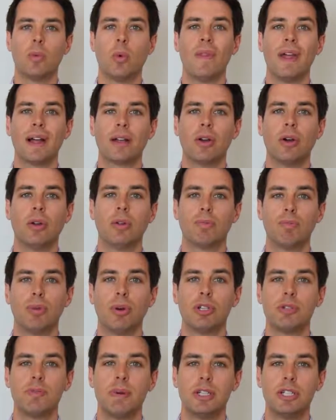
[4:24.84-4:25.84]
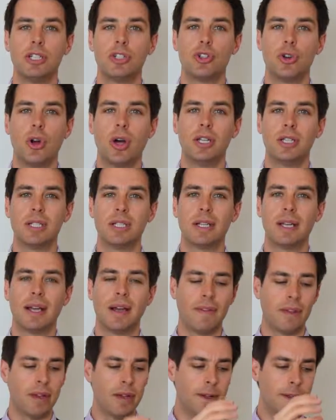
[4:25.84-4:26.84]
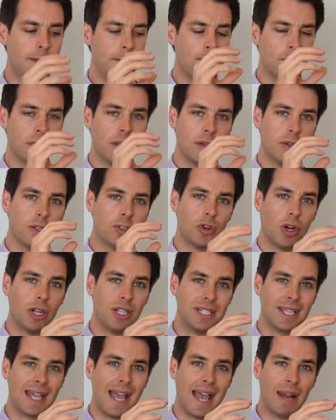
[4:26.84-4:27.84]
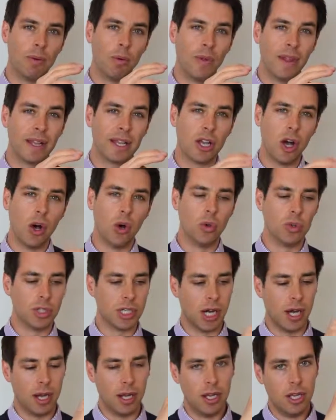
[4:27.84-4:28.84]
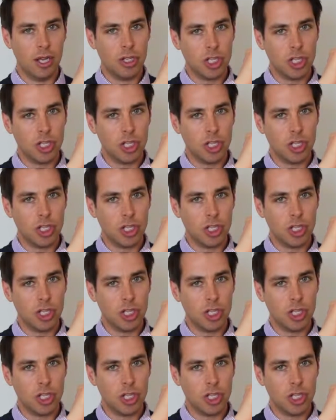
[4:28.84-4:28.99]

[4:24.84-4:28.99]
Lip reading: that prospect is trying to gain, what their goals are.